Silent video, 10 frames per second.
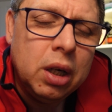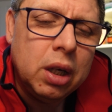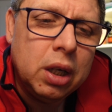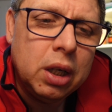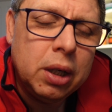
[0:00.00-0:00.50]

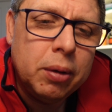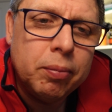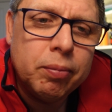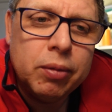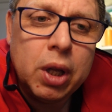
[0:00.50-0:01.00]

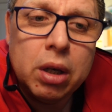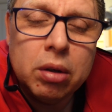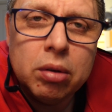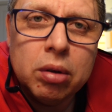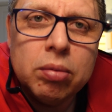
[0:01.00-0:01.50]
And
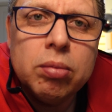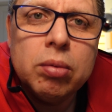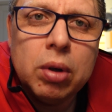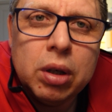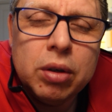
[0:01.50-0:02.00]

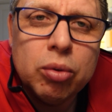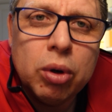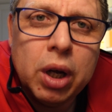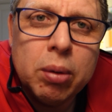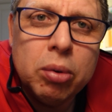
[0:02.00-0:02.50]
this is
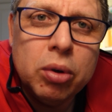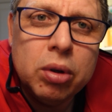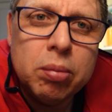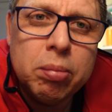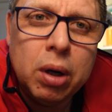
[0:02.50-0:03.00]
why I bought
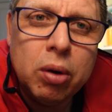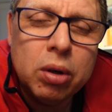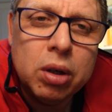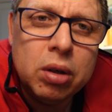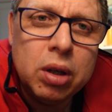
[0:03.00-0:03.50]

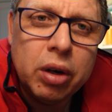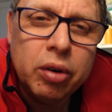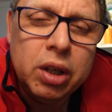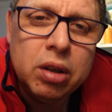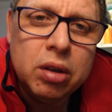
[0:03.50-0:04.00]

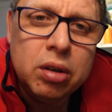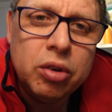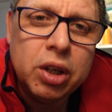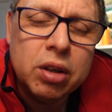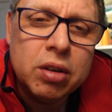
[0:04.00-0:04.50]
PowerDirector
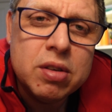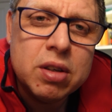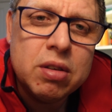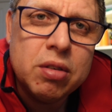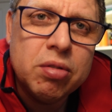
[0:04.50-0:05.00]

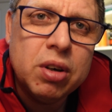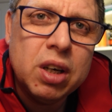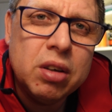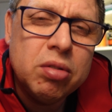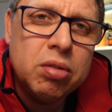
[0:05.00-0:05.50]

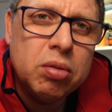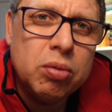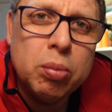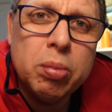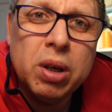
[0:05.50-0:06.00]
365.
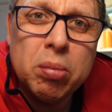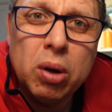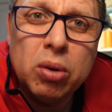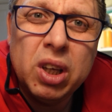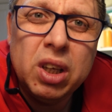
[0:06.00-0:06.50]
You pay
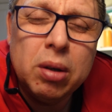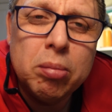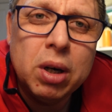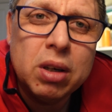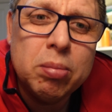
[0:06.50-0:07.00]
about
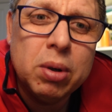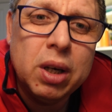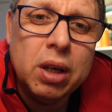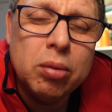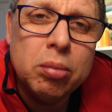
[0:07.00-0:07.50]
$80 per
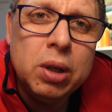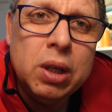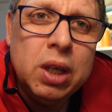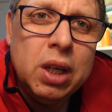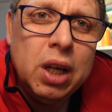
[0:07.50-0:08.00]
annum,
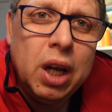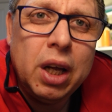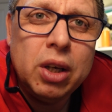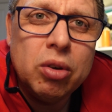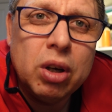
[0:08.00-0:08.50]

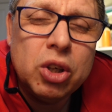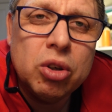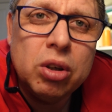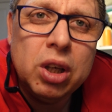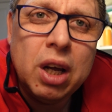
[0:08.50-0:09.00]
and you
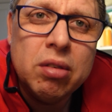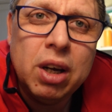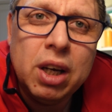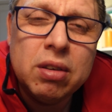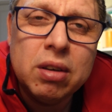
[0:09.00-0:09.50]
actually have
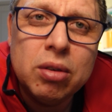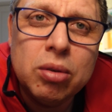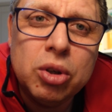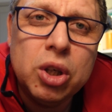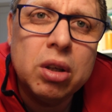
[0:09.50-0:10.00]
access to
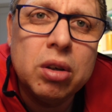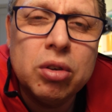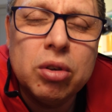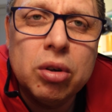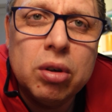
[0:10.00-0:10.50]

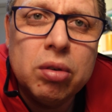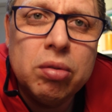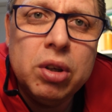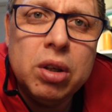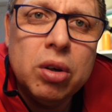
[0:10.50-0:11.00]
Shutterstock
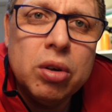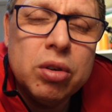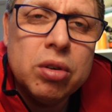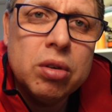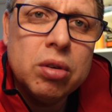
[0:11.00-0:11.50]

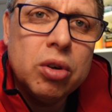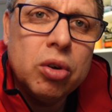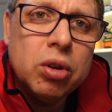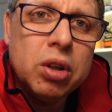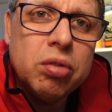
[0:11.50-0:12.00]
videos,
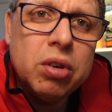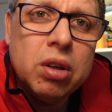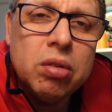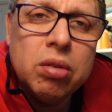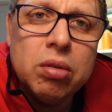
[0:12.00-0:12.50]

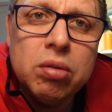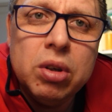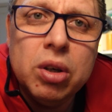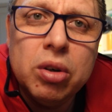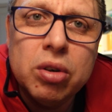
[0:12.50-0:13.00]
royalty-free
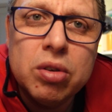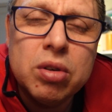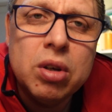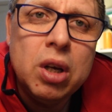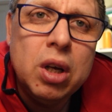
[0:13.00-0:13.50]
videos,
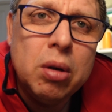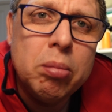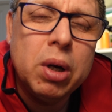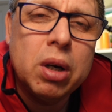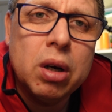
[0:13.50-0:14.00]

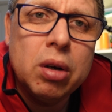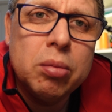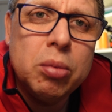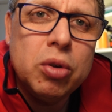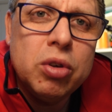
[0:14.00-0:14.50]
background
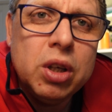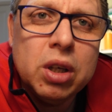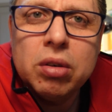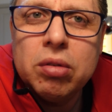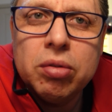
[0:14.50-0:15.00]
music
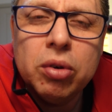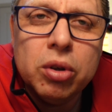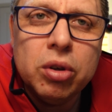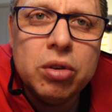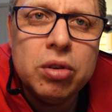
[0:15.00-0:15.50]
and
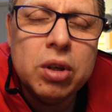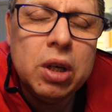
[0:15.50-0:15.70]
photos.